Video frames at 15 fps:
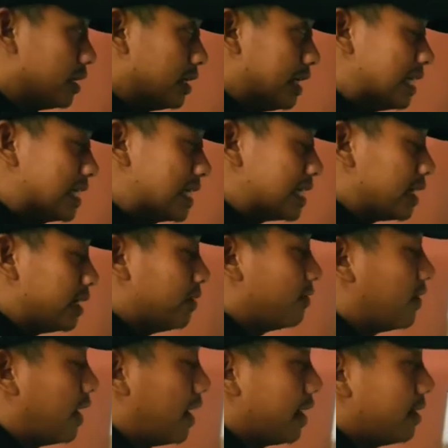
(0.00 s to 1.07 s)
it
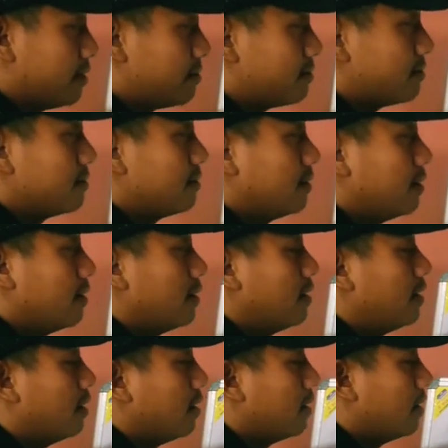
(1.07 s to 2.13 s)
signifies
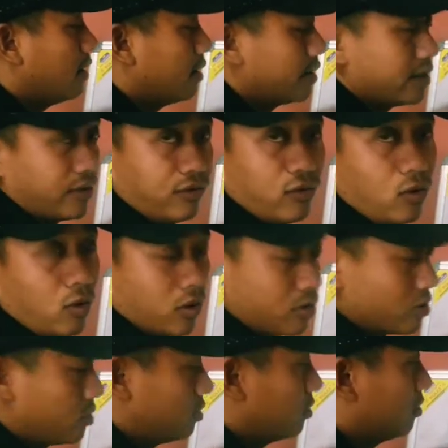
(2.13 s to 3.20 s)
the
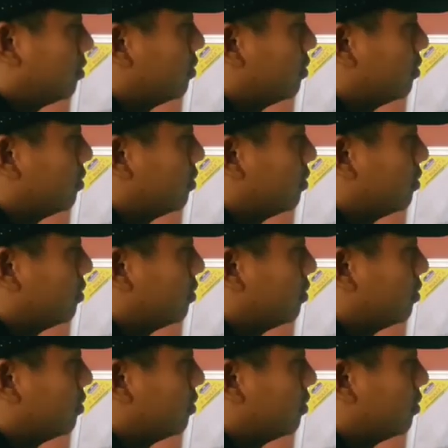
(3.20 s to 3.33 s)
force.